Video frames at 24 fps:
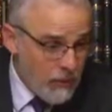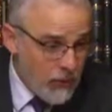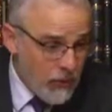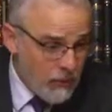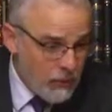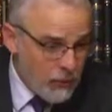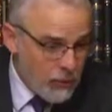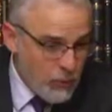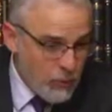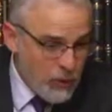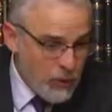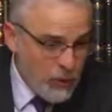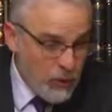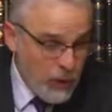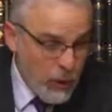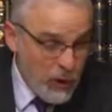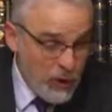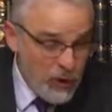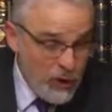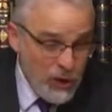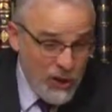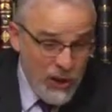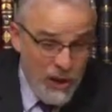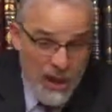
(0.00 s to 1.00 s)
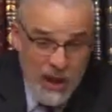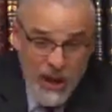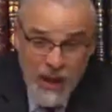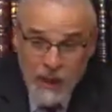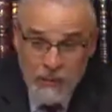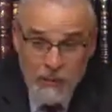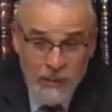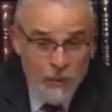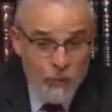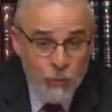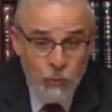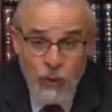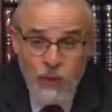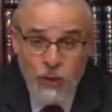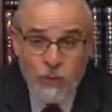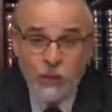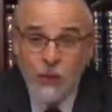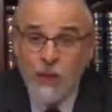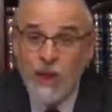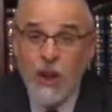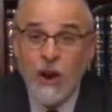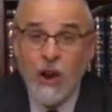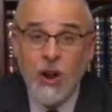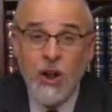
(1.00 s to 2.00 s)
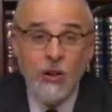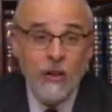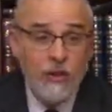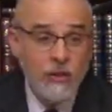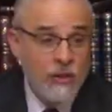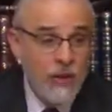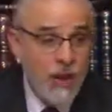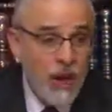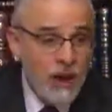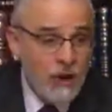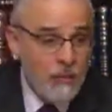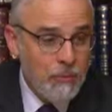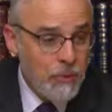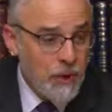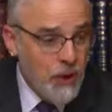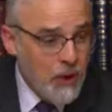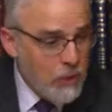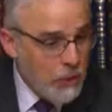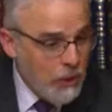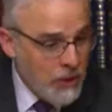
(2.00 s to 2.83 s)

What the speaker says: of Jewish tradition? I mean, we do that all the time.